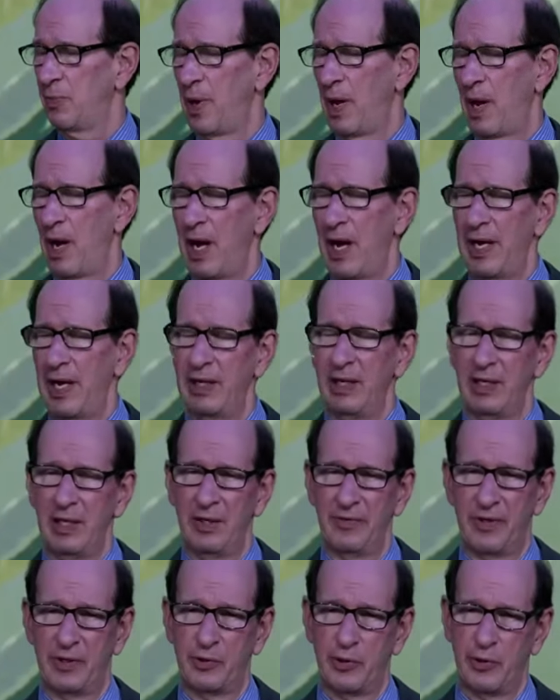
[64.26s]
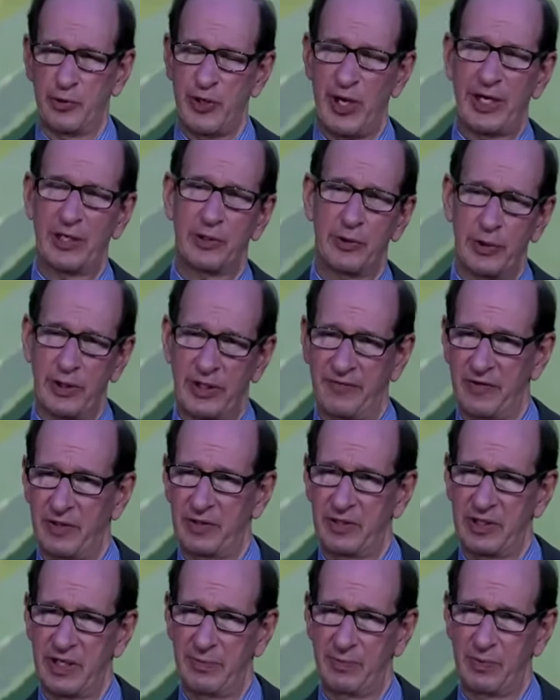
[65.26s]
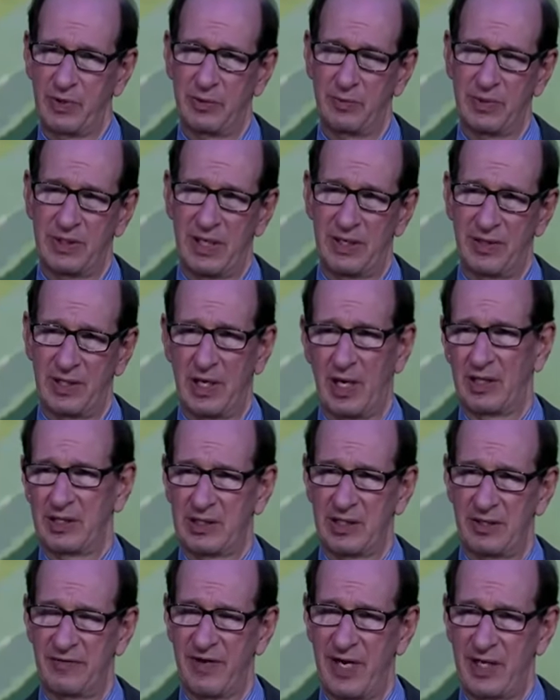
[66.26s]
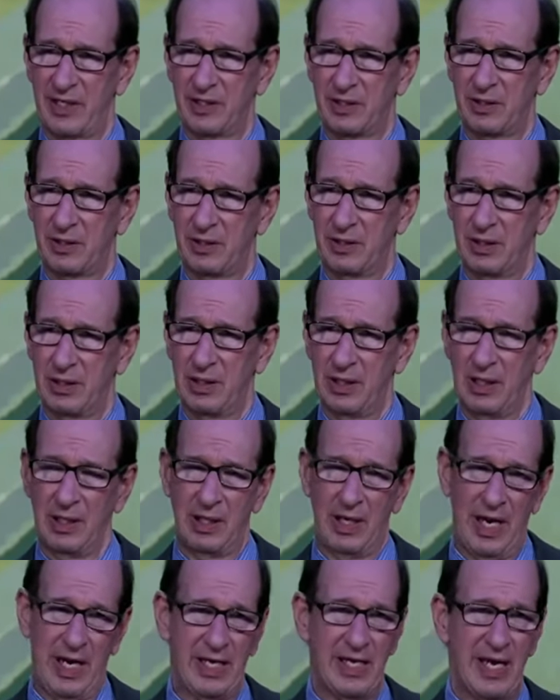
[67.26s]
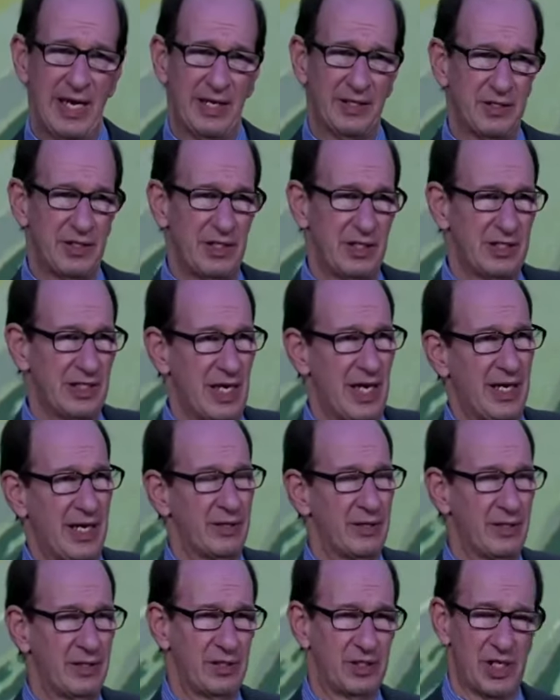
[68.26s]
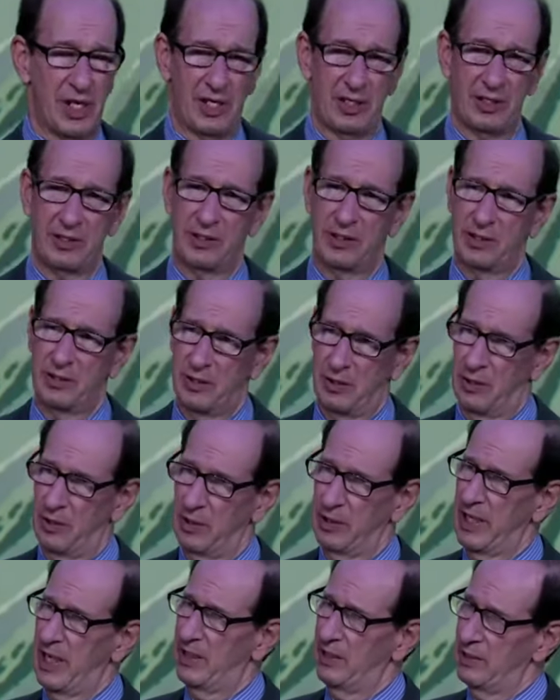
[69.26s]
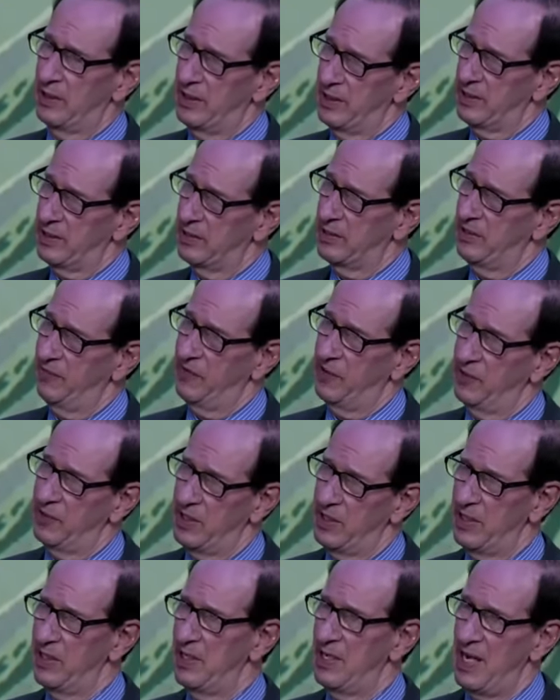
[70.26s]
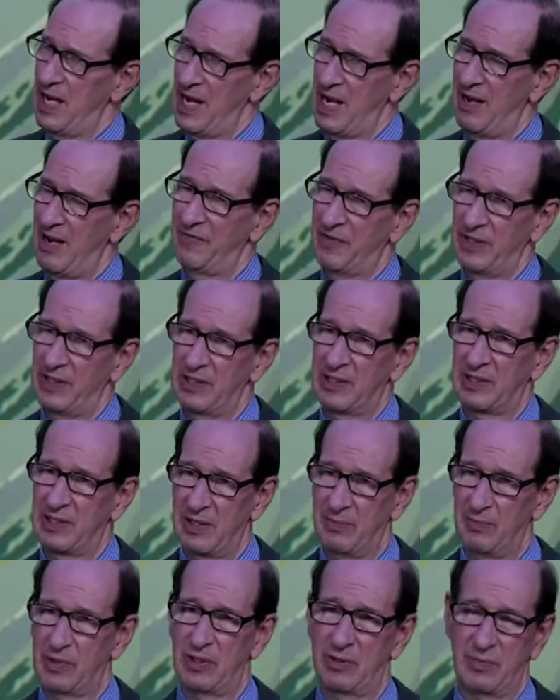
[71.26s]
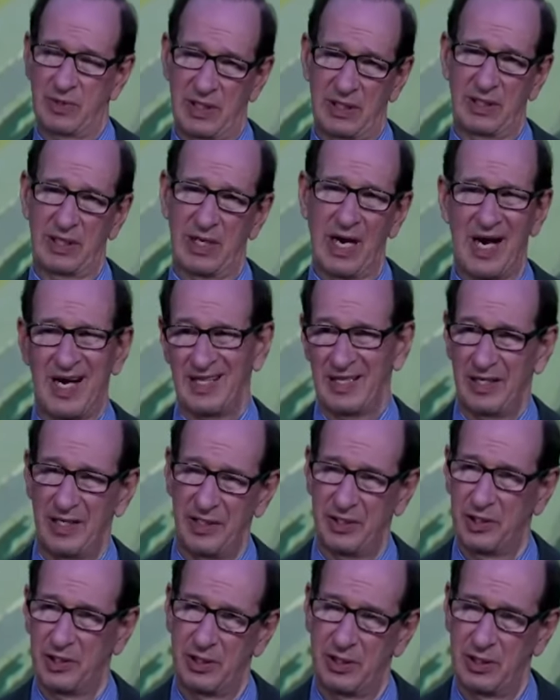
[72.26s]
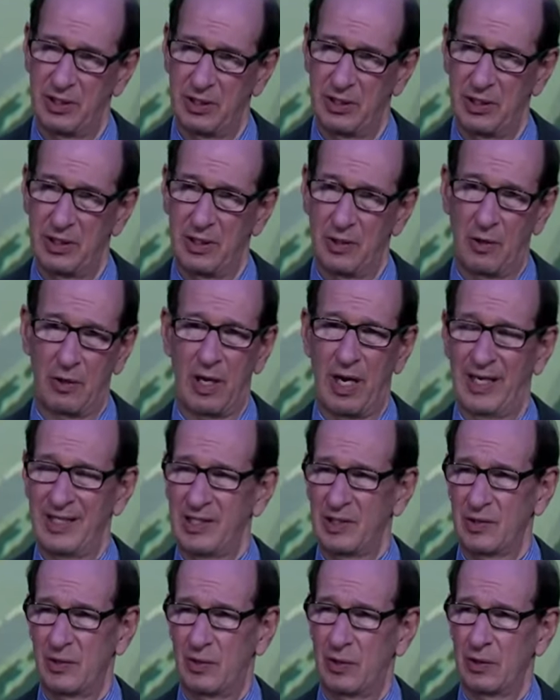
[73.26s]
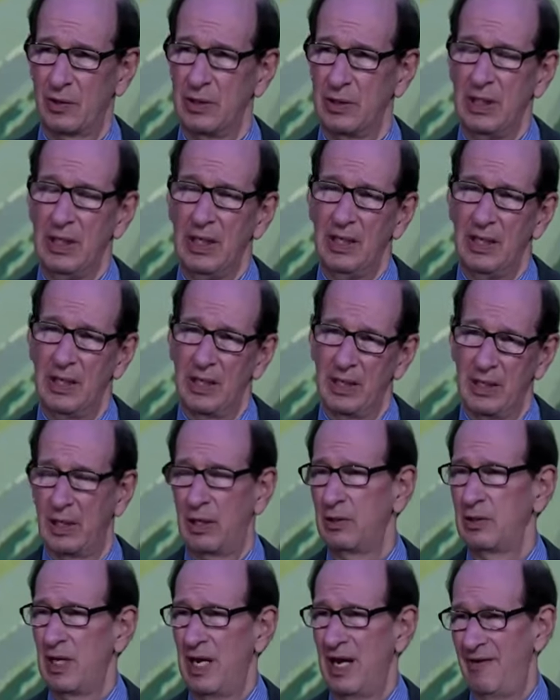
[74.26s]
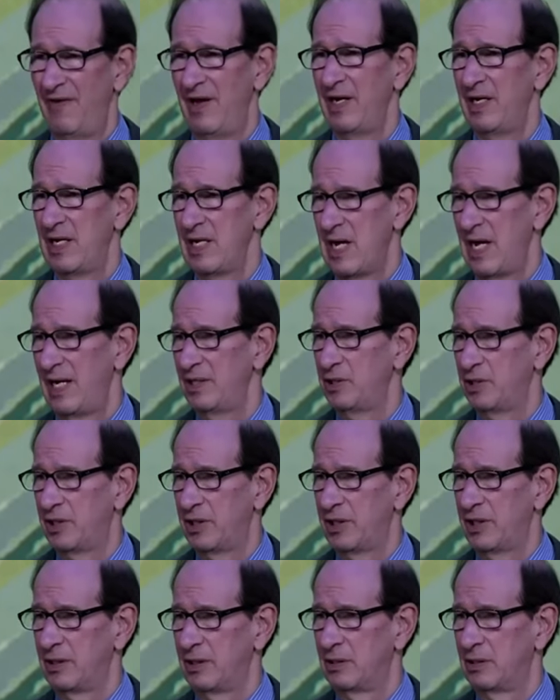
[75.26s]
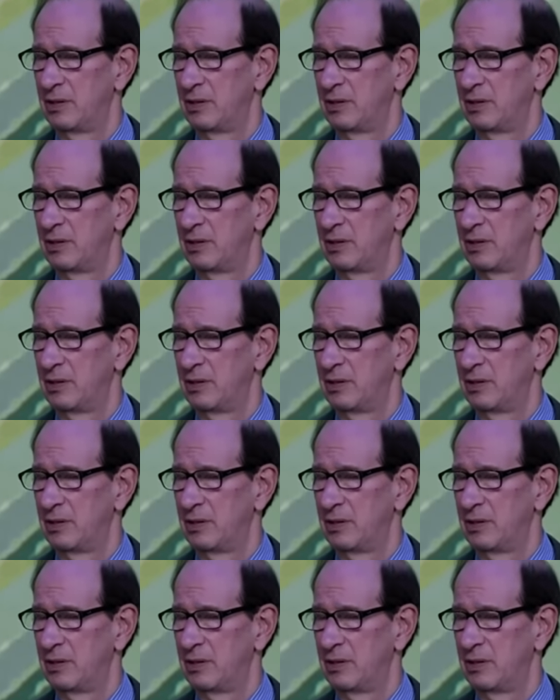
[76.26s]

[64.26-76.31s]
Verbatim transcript: by the trajectory of their symptoms and the onset of action. A D H D is anchored in childhood and early adolescence. If you didn't have these symptoms in college or high school, you don't have A D H D.